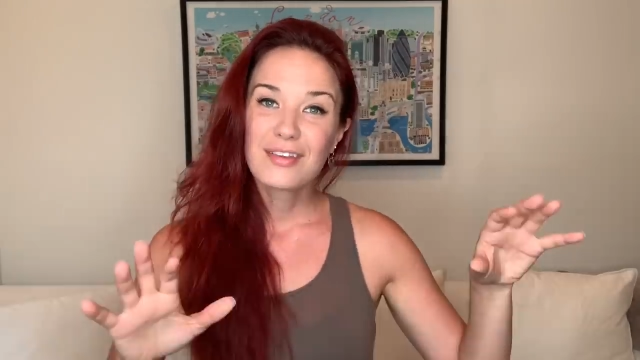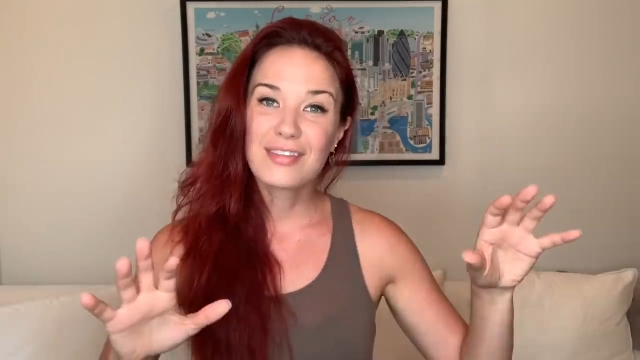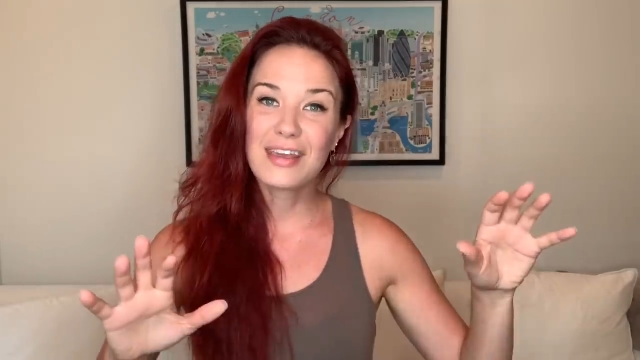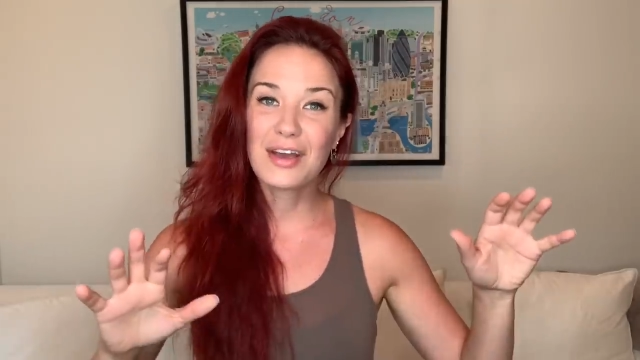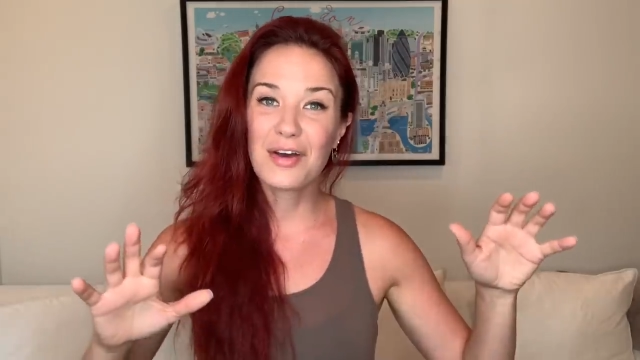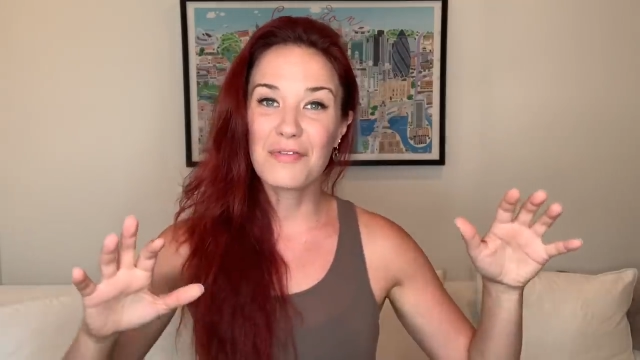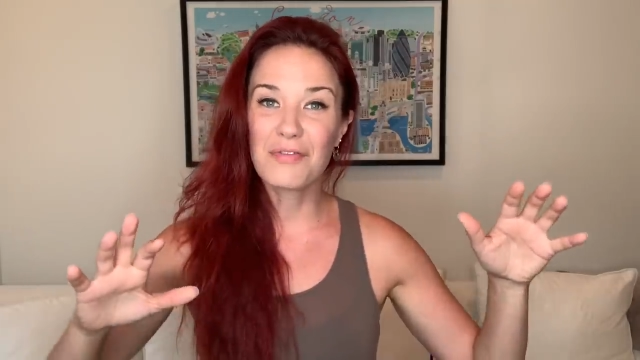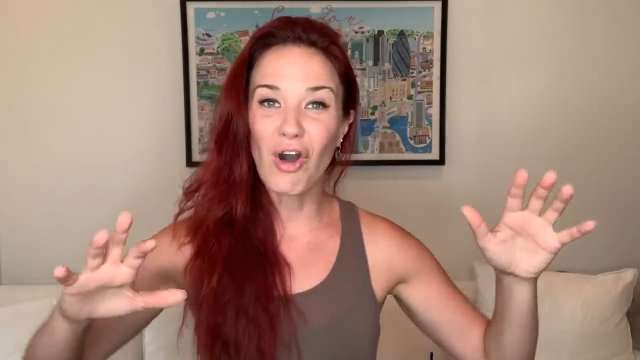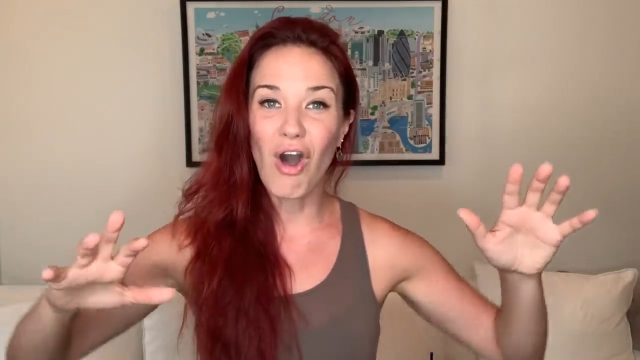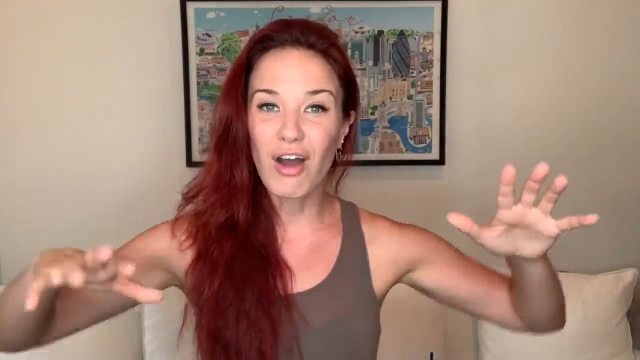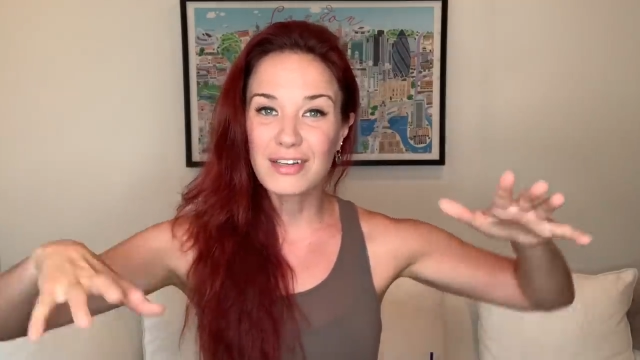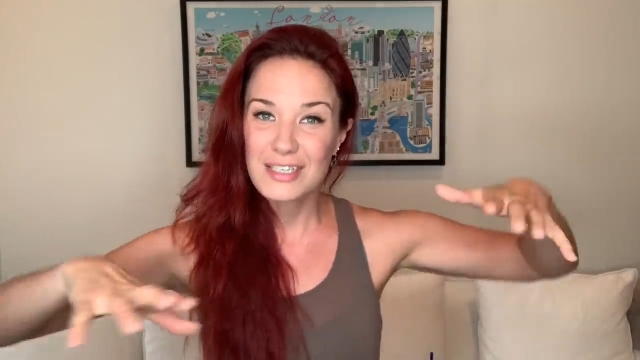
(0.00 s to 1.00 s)
Think of the
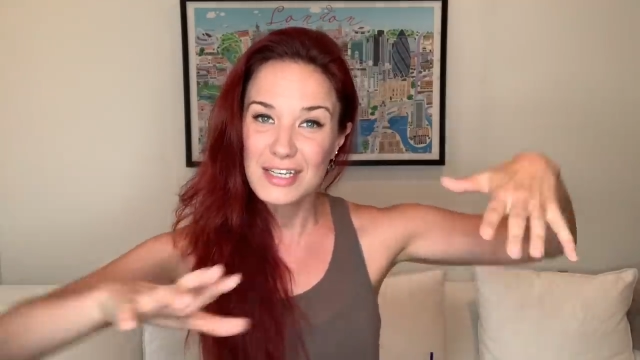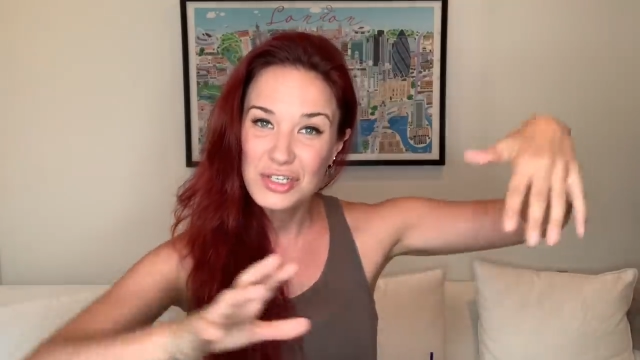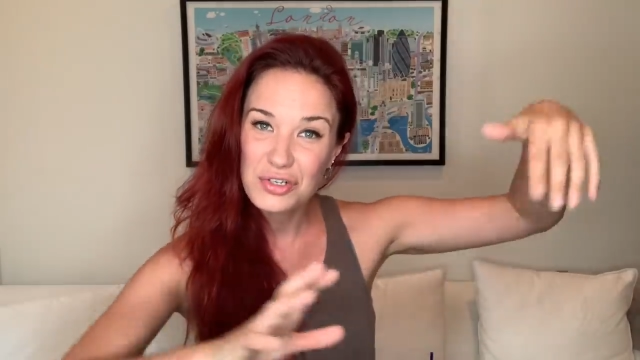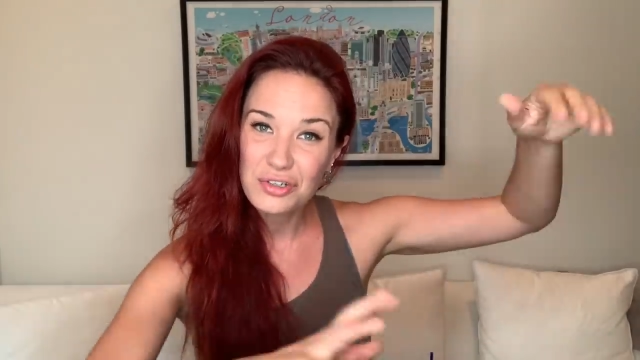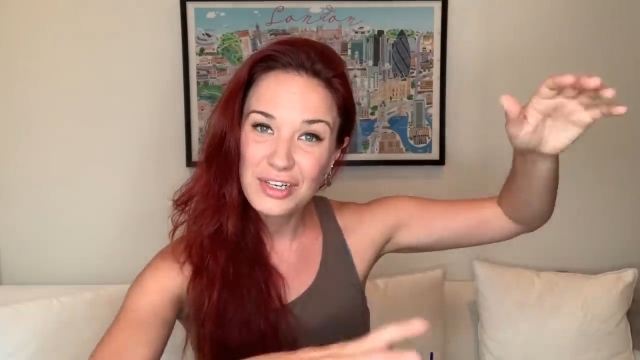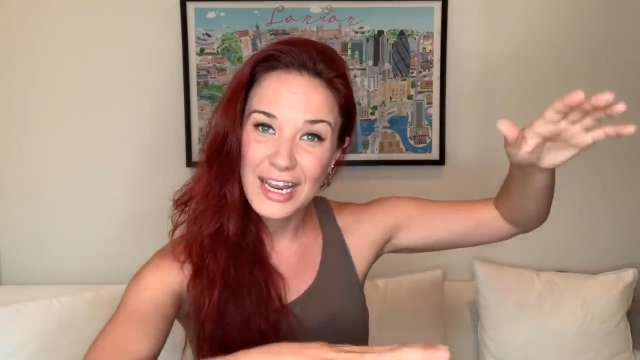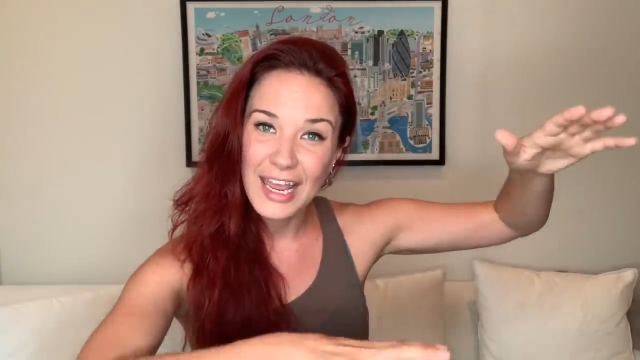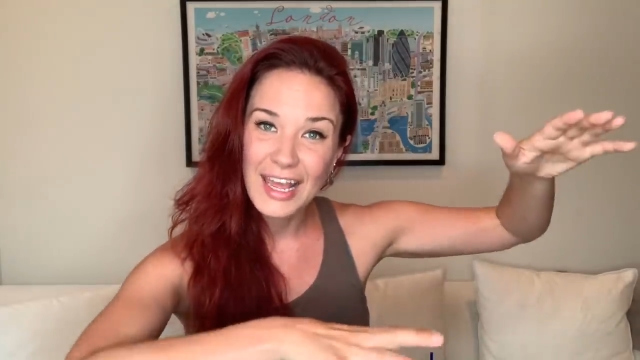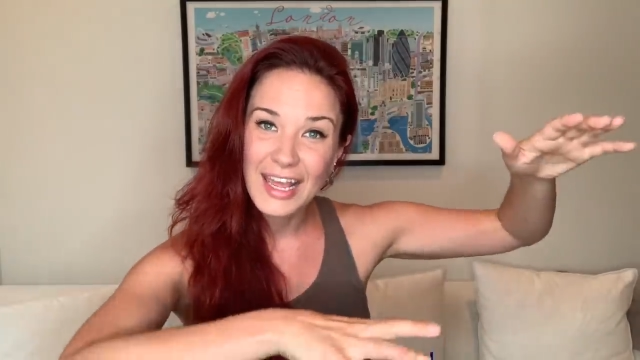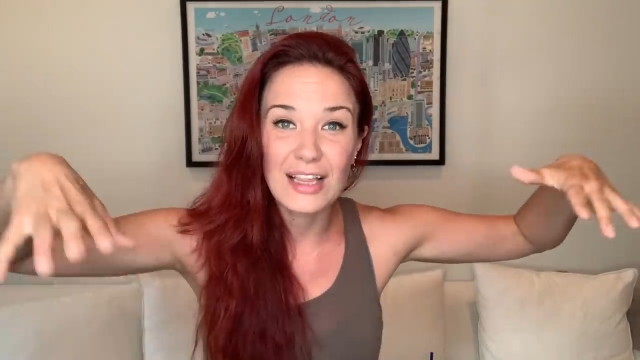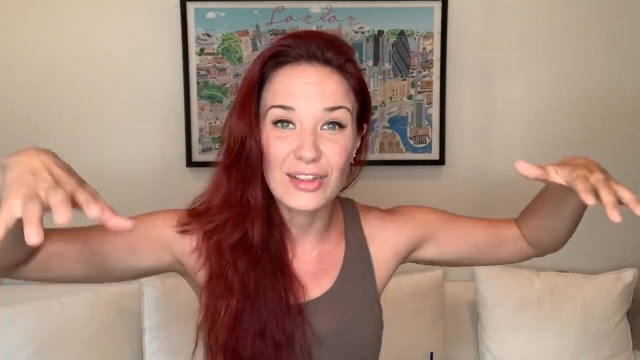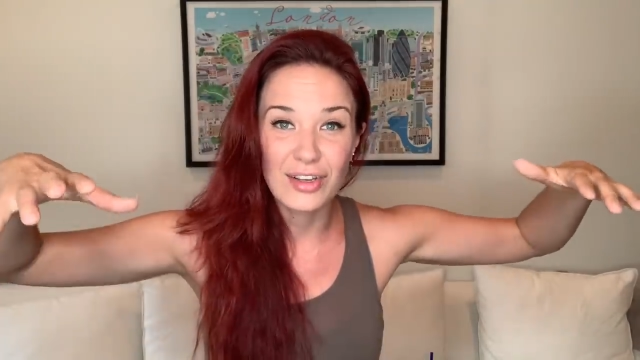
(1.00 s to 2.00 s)
haunted tree
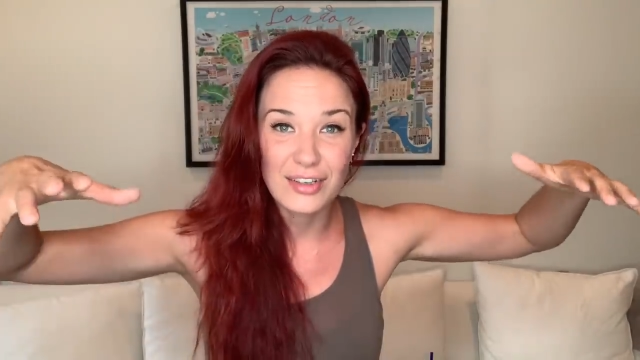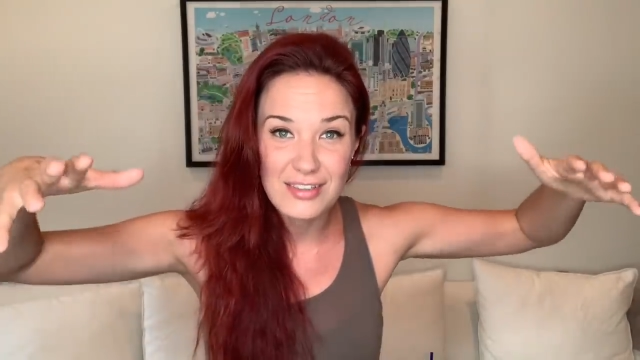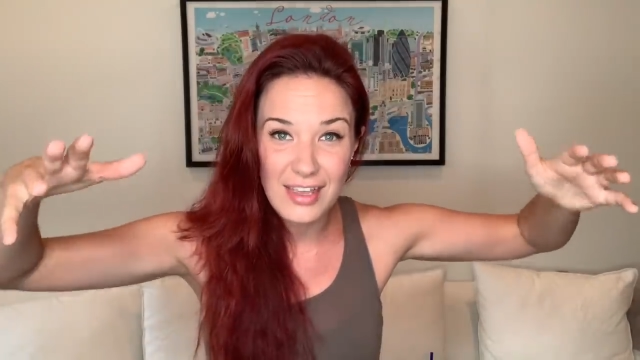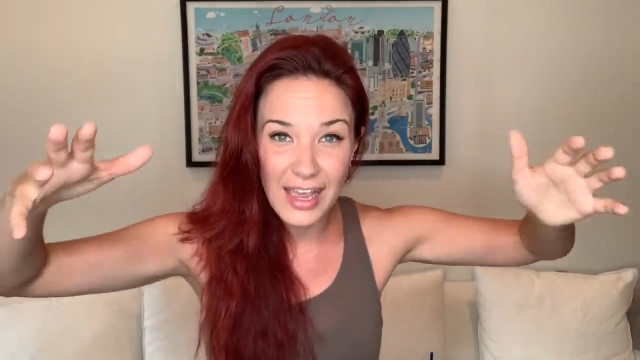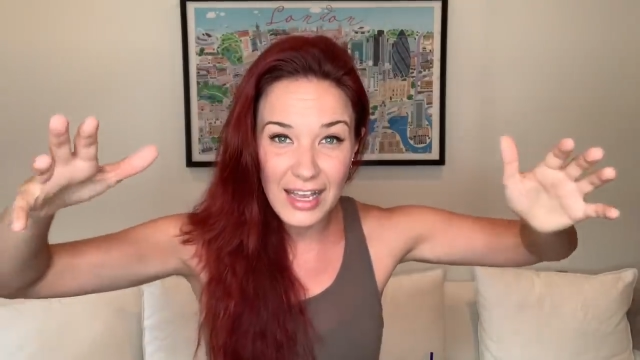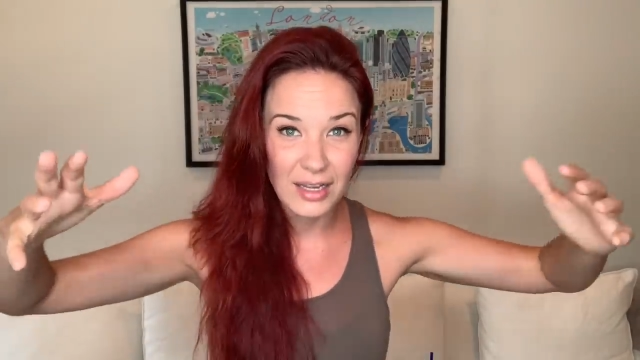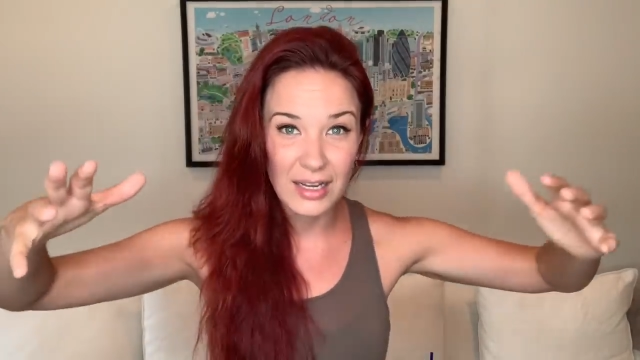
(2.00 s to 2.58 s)
that looks like